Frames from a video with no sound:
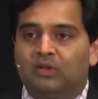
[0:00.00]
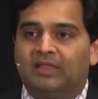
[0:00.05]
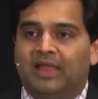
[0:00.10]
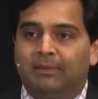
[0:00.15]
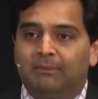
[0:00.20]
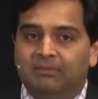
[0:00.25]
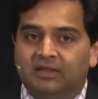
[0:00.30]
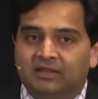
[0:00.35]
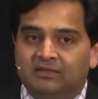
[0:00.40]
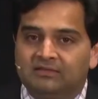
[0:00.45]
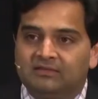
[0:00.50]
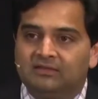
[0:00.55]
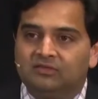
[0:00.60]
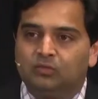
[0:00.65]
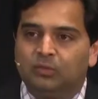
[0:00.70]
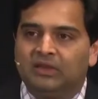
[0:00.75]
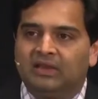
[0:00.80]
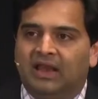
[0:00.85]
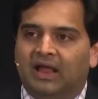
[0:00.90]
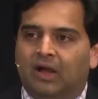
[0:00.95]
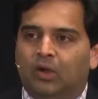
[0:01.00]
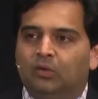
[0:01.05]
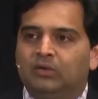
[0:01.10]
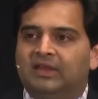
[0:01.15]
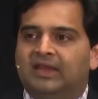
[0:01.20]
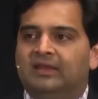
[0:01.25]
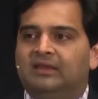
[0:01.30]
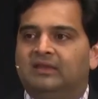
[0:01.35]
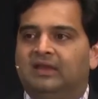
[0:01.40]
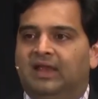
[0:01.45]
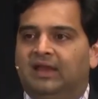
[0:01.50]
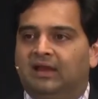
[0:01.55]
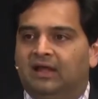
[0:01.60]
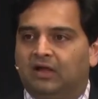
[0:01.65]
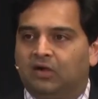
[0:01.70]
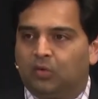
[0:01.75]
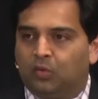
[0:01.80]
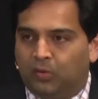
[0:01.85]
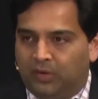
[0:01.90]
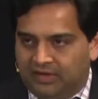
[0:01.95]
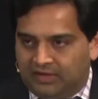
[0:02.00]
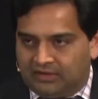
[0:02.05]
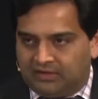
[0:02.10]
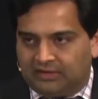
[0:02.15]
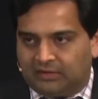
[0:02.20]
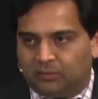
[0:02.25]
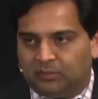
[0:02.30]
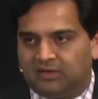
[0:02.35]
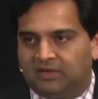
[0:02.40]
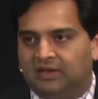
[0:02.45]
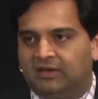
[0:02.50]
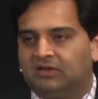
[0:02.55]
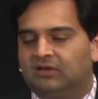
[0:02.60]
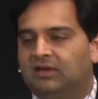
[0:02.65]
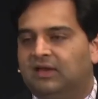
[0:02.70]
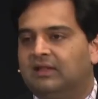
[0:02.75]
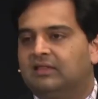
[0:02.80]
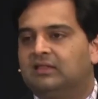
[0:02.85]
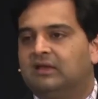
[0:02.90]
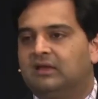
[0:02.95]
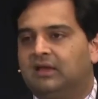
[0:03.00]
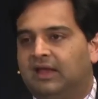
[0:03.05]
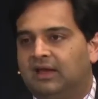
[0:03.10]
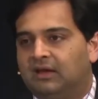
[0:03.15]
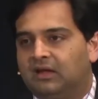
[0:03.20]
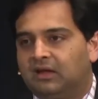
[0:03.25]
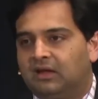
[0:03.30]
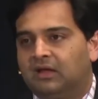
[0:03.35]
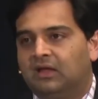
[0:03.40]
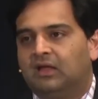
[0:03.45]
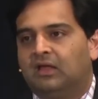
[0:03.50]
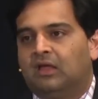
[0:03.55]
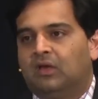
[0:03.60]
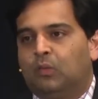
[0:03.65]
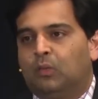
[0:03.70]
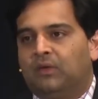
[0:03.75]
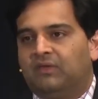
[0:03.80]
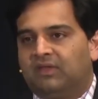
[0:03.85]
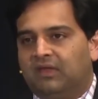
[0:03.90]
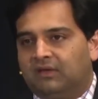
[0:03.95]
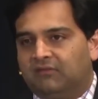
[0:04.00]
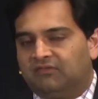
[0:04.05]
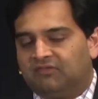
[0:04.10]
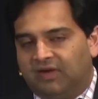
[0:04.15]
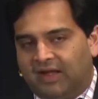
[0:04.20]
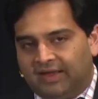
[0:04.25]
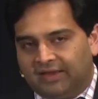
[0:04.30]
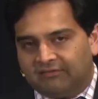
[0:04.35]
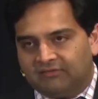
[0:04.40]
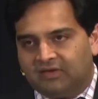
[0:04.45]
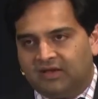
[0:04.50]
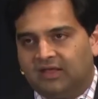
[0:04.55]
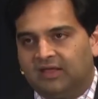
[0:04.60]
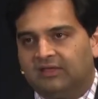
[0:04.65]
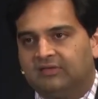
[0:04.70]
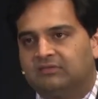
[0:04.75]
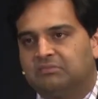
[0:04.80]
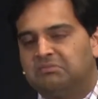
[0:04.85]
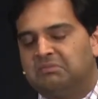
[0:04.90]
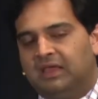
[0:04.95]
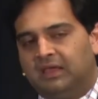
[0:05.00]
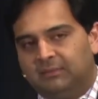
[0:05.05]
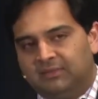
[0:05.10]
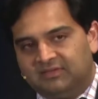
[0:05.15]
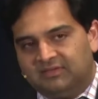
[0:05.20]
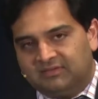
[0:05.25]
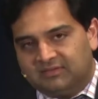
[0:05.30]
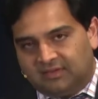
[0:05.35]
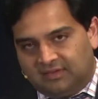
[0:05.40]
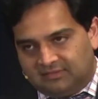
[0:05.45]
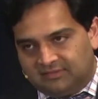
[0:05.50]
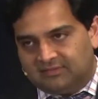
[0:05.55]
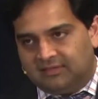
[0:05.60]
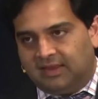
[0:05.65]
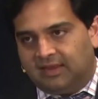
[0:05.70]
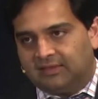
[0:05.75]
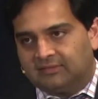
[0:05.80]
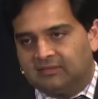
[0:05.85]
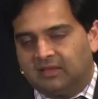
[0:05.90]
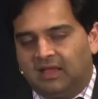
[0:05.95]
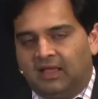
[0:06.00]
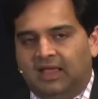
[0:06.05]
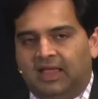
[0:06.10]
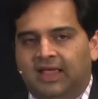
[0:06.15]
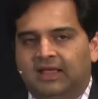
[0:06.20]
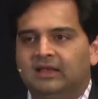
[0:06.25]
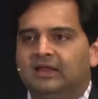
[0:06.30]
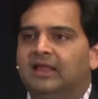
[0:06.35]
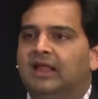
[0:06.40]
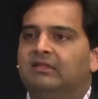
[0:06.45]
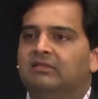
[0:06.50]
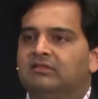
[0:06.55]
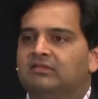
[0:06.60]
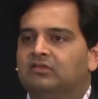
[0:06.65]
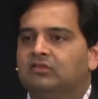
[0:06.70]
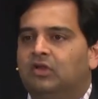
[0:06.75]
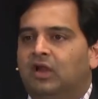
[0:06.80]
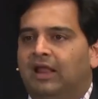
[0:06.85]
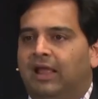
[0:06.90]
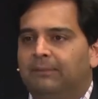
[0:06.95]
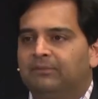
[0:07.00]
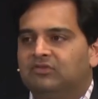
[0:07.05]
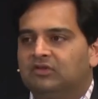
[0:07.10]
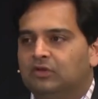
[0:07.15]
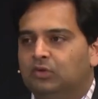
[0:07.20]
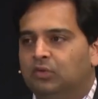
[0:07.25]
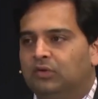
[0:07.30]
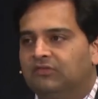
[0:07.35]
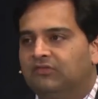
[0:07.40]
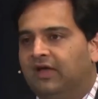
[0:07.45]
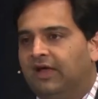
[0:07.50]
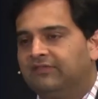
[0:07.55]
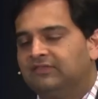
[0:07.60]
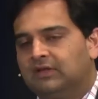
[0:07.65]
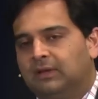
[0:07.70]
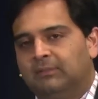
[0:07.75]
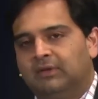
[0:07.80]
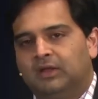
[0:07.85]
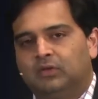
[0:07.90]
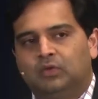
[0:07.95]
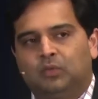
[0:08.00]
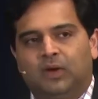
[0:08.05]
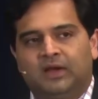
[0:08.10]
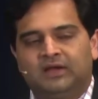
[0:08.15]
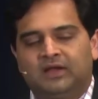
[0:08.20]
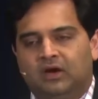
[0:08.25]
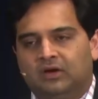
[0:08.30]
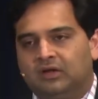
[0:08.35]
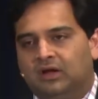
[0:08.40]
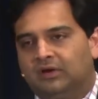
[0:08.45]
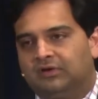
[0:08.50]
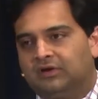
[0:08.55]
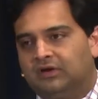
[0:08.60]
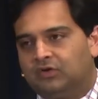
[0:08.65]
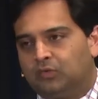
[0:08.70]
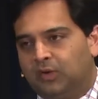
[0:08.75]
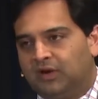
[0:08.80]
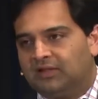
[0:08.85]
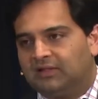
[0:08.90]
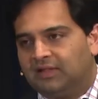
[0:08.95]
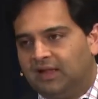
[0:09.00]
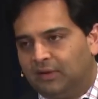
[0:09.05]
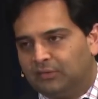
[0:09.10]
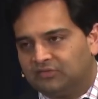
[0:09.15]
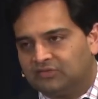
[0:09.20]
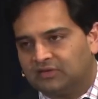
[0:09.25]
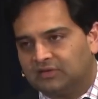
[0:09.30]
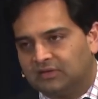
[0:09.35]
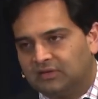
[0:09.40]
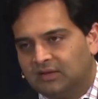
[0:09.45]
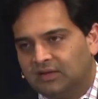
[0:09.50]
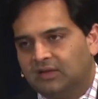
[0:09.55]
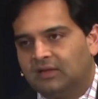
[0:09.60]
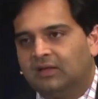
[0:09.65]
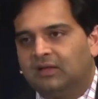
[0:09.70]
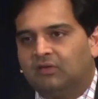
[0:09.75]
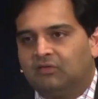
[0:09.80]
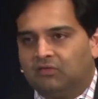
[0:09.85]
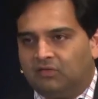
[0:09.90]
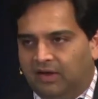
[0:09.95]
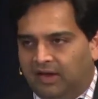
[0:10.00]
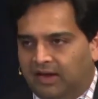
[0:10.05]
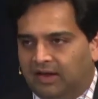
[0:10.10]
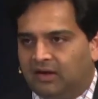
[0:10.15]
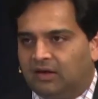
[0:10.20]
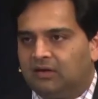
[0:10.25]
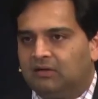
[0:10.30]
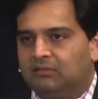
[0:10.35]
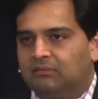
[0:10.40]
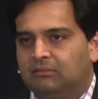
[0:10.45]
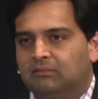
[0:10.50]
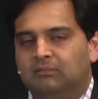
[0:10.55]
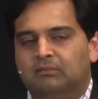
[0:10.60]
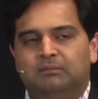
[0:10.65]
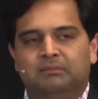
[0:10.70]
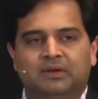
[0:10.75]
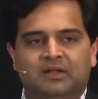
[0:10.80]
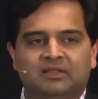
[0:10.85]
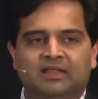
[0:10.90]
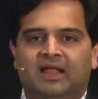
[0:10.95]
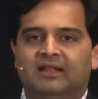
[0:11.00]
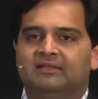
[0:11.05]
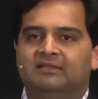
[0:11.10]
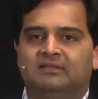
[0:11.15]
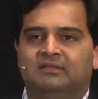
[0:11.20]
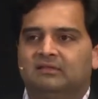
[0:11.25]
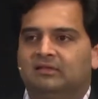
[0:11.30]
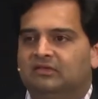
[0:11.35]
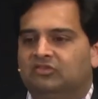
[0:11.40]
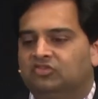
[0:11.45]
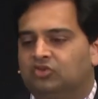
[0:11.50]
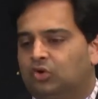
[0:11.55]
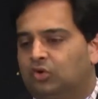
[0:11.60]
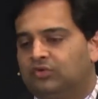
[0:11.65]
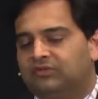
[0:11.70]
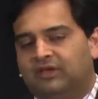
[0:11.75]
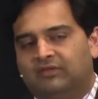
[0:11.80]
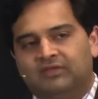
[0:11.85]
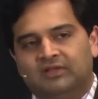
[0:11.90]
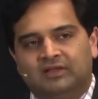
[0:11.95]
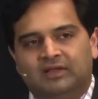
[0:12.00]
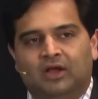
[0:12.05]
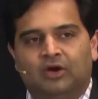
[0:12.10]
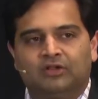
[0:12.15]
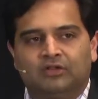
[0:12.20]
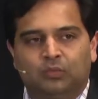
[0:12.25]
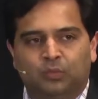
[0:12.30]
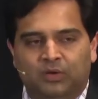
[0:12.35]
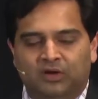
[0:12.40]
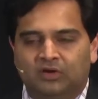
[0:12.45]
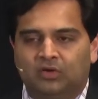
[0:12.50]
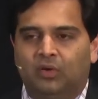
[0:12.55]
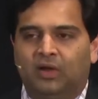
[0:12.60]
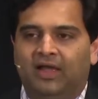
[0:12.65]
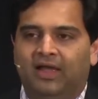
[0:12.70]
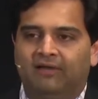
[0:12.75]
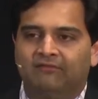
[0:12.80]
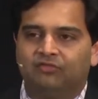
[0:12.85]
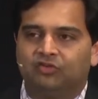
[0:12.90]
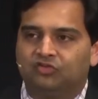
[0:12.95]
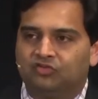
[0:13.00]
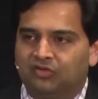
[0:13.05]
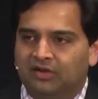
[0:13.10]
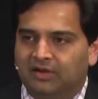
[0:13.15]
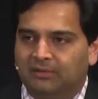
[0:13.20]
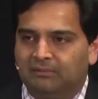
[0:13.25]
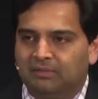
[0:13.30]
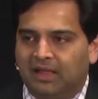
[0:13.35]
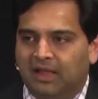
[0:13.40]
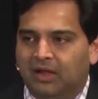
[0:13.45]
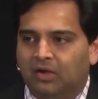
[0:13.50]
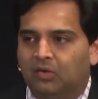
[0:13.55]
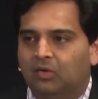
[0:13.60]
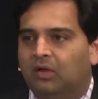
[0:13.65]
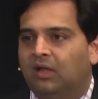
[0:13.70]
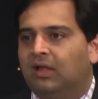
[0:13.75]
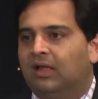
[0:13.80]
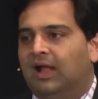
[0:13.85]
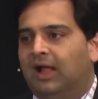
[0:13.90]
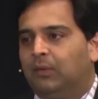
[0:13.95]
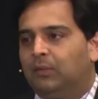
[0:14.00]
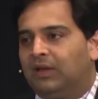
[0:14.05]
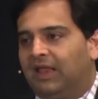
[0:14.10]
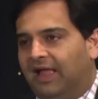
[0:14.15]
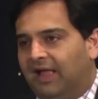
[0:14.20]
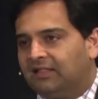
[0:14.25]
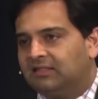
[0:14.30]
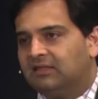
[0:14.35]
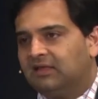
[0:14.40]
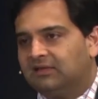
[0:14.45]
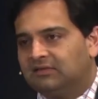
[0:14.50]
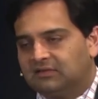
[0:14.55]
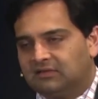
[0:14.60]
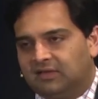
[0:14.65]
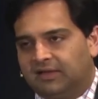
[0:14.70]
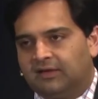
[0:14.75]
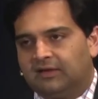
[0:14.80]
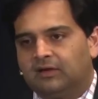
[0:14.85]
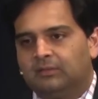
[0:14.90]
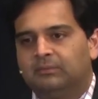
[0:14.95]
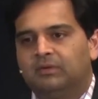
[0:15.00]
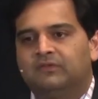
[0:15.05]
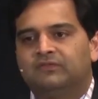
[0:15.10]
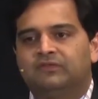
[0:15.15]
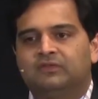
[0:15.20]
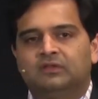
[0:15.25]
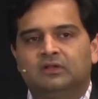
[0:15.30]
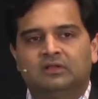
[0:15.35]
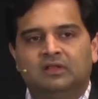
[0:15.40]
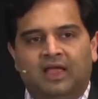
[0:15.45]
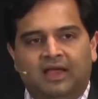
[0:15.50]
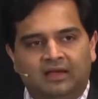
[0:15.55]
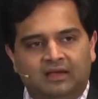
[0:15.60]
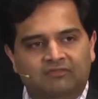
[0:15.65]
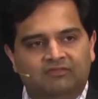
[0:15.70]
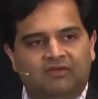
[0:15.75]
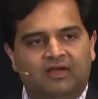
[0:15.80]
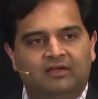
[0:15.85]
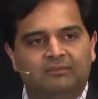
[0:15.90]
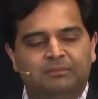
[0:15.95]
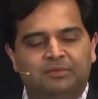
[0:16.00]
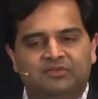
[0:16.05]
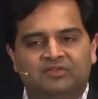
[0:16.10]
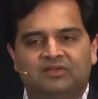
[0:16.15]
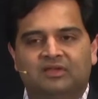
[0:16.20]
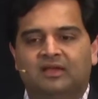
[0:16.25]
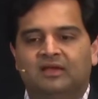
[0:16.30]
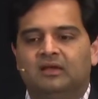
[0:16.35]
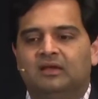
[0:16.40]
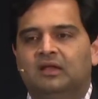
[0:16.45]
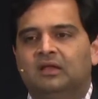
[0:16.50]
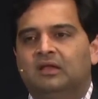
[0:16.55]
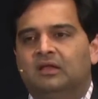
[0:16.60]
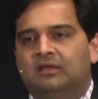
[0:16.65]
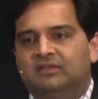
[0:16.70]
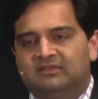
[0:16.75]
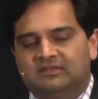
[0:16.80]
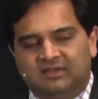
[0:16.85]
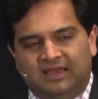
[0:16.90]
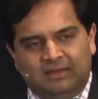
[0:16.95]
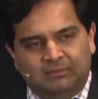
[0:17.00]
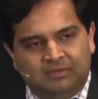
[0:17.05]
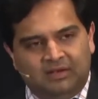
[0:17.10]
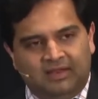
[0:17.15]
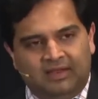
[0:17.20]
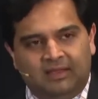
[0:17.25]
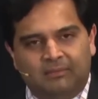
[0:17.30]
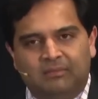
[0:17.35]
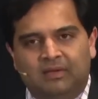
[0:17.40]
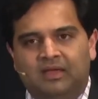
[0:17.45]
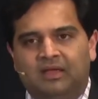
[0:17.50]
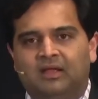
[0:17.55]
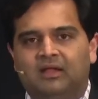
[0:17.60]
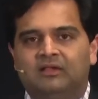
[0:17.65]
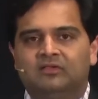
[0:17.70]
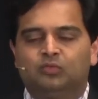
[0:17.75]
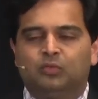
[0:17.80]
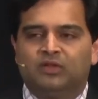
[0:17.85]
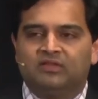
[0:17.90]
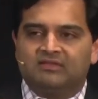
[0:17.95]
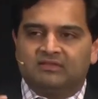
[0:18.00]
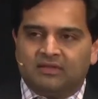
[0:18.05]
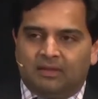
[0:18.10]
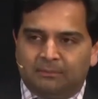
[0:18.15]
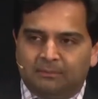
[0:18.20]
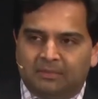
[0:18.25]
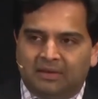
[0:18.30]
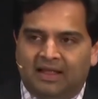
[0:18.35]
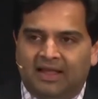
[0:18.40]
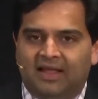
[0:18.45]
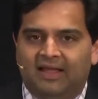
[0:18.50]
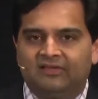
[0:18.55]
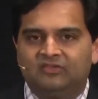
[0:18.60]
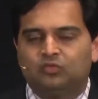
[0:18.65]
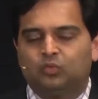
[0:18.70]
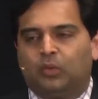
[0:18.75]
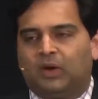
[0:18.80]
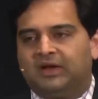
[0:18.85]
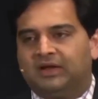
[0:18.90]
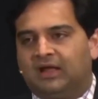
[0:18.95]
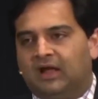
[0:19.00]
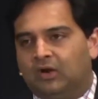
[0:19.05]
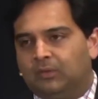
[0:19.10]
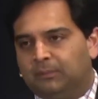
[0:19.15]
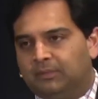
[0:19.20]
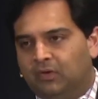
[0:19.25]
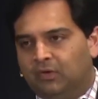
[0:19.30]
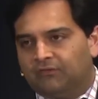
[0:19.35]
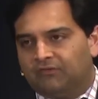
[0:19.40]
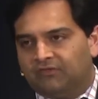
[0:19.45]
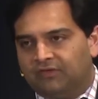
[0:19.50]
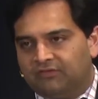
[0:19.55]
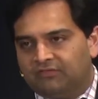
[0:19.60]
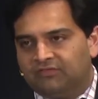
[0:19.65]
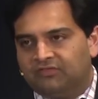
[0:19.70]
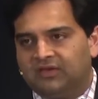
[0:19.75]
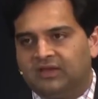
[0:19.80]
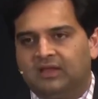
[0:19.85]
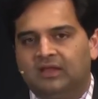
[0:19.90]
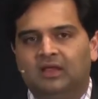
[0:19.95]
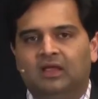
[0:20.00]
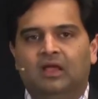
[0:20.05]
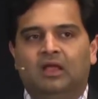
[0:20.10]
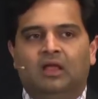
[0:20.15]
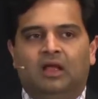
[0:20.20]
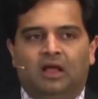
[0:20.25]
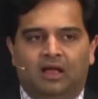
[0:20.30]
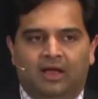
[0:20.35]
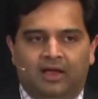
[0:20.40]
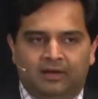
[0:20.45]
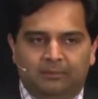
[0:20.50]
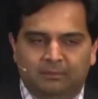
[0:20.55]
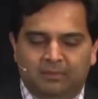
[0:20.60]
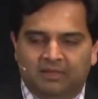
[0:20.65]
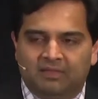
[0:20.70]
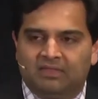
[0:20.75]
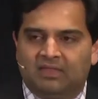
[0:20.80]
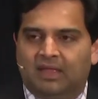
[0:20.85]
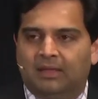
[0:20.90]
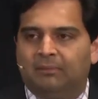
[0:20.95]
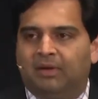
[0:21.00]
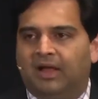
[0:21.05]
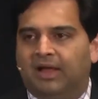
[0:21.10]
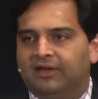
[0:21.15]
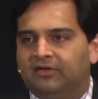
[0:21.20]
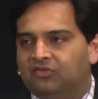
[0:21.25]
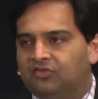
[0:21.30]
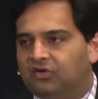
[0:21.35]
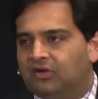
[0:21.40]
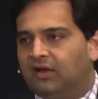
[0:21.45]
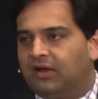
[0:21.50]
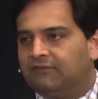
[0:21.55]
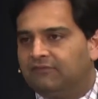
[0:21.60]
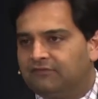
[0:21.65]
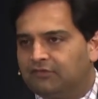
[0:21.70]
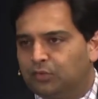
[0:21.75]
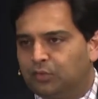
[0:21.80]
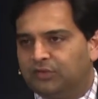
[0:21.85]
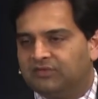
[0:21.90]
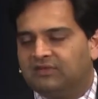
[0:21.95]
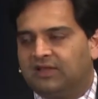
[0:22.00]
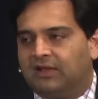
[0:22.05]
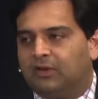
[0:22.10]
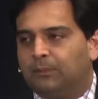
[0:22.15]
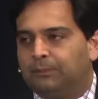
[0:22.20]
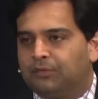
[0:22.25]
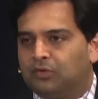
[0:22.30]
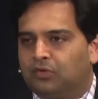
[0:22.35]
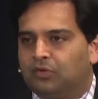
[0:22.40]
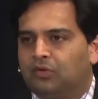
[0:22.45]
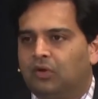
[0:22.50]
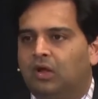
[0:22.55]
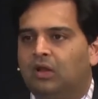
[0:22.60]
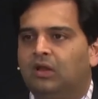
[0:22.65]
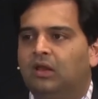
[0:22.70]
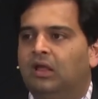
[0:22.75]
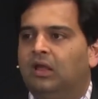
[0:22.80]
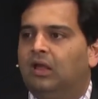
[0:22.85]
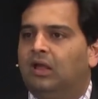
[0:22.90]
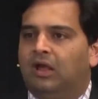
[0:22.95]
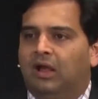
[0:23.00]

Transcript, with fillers: what that means is we now need data quickly. We need to get the data within five days, maybe six days. And again, this is not absolute. If I have somebody with a white count 120,000, rare, but that throws everything out of the window. I have to treat them now. I will add things later. But for the 95%, stable AMLs with some blast, white count below 50, admit them, Hydrea, fluids, allopurinol.